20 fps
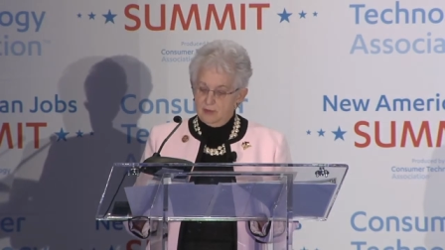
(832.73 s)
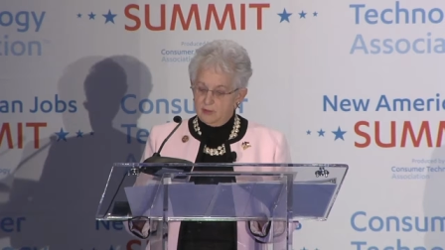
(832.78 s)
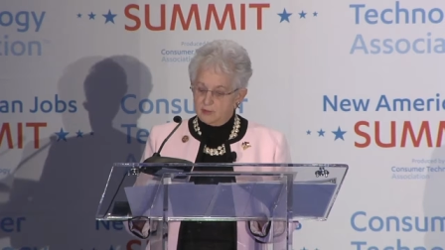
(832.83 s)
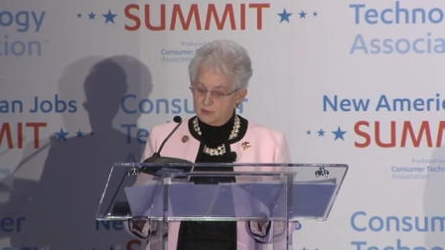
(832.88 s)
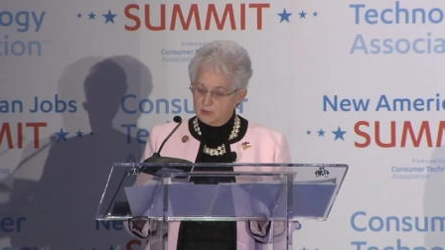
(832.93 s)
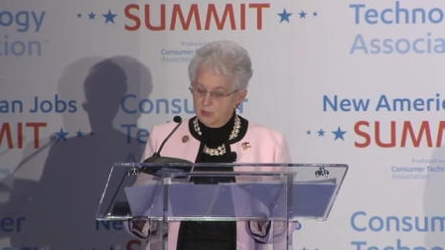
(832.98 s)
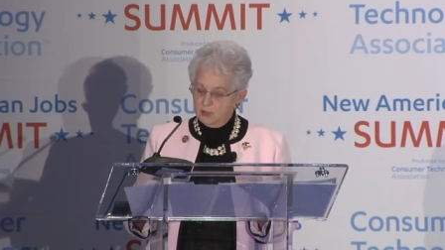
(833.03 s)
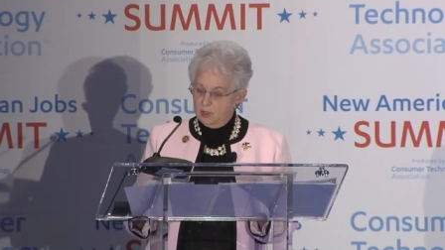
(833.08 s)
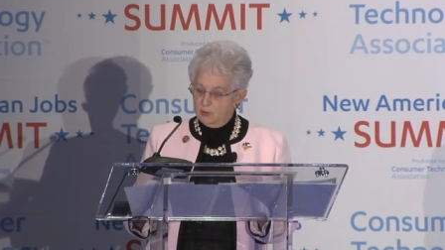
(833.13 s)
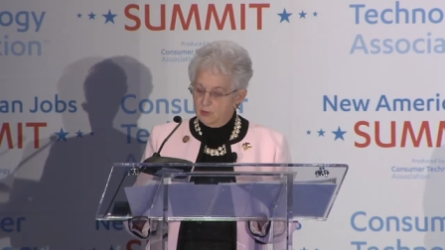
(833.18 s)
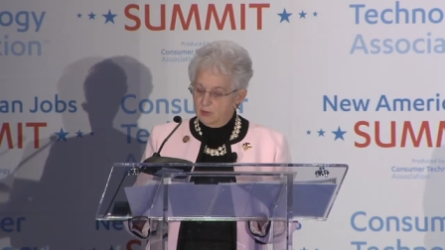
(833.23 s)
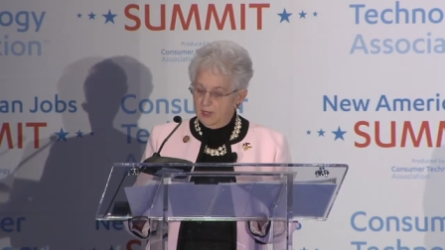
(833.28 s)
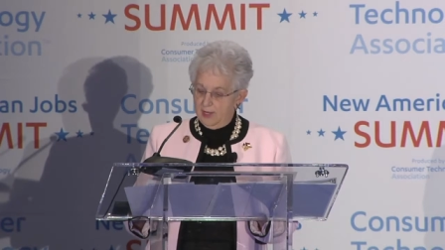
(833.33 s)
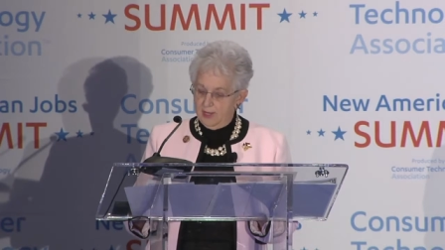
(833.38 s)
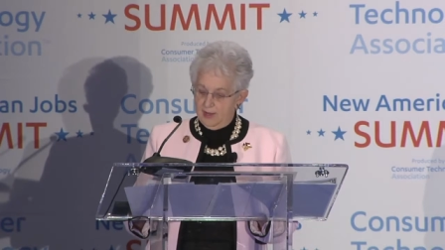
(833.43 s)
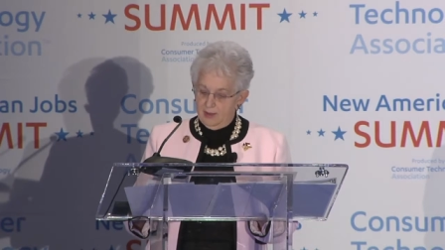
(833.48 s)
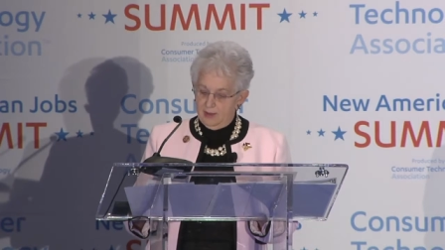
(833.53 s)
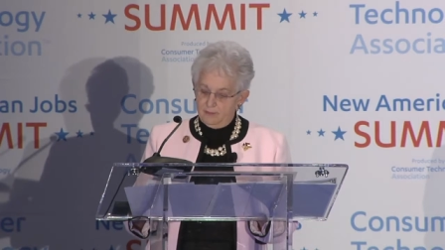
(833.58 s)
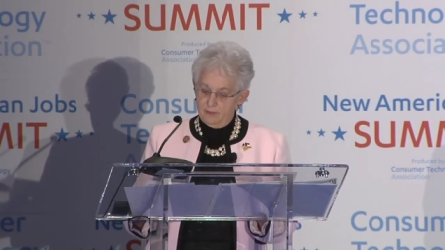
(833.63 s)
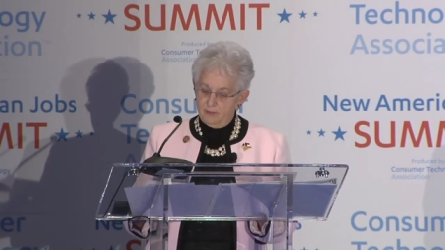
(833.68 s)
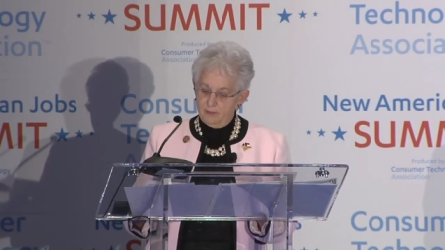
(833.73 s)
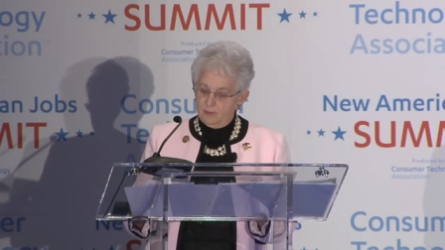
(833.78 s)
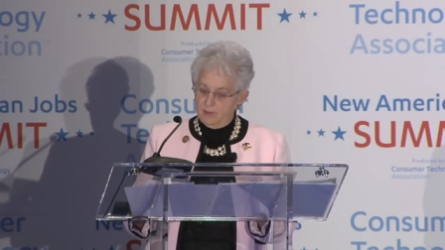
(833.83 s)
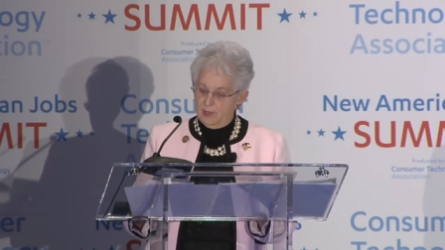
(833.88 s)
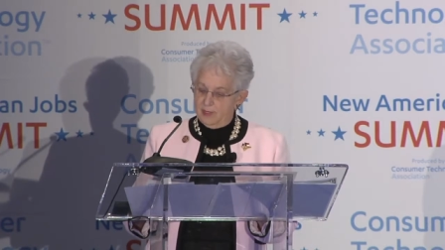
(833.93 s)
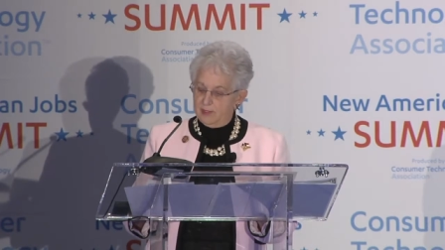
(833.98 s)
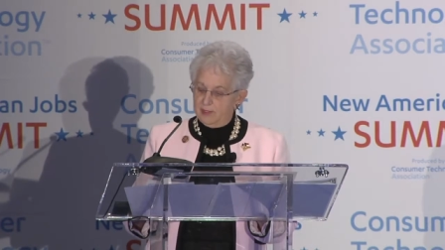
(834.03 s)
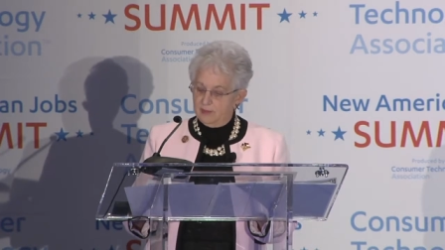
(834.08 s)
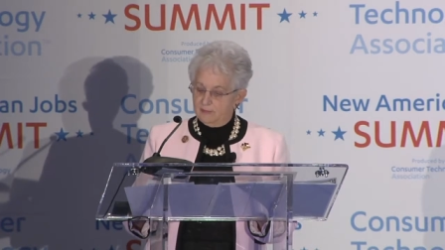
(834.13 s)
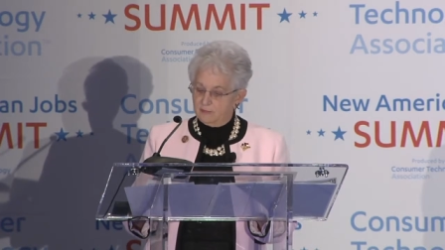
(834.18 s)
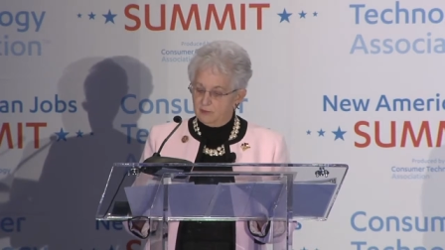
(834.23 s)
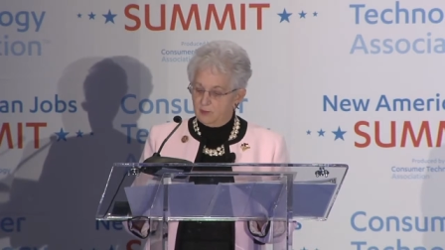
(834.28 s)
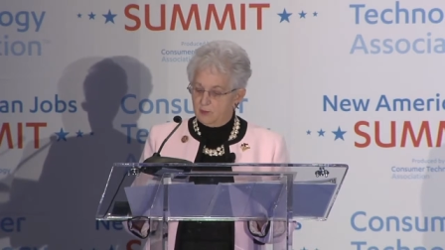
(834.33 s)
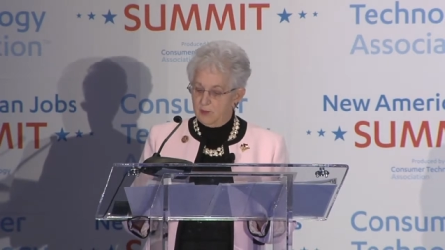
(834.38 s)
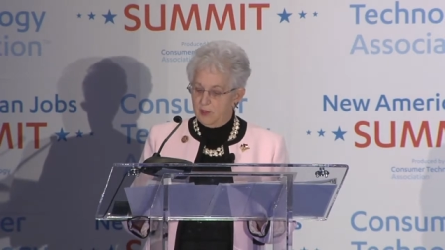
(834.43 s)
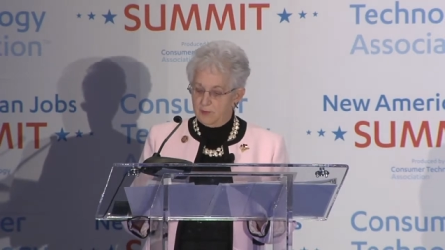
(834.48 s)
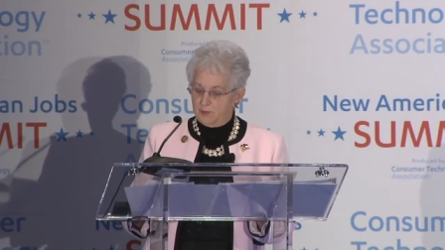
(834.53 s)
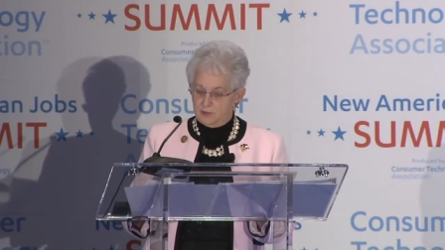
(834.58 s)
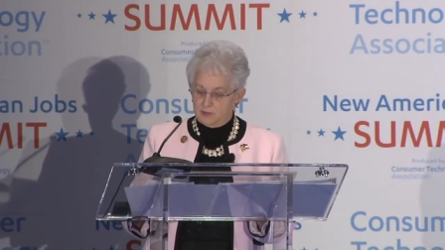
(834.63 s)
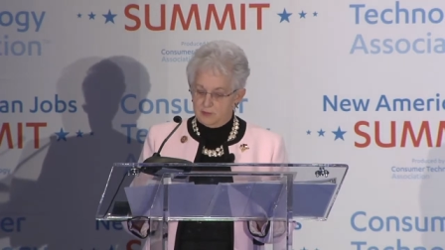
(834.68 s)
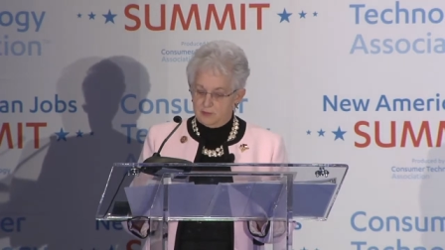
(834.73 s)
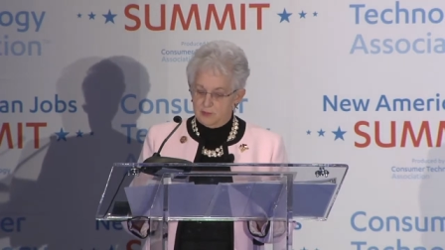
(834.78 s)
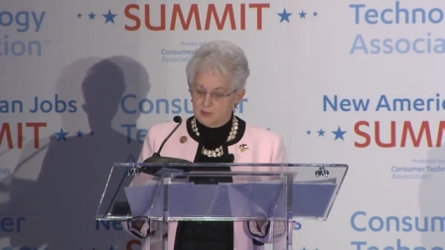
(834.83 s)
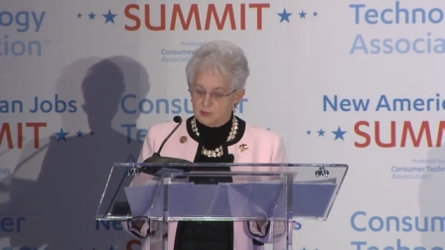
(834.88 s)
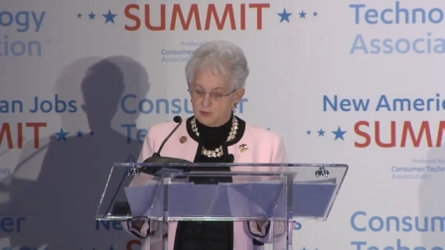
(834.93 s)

There's no doubt many of the people in